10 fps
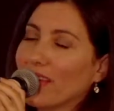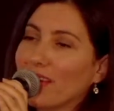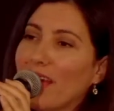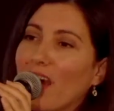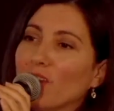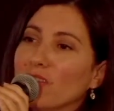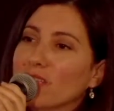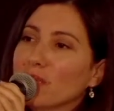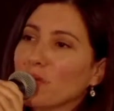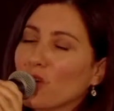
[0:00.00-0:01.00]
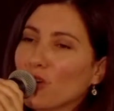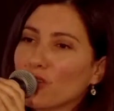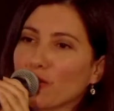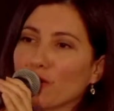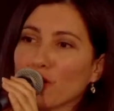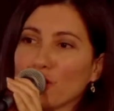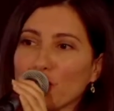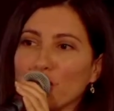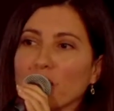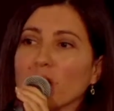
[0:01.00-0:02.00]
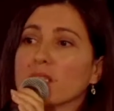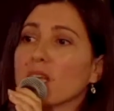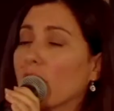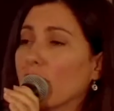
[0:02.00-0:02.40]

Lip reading: Now, this is a bit controversial because,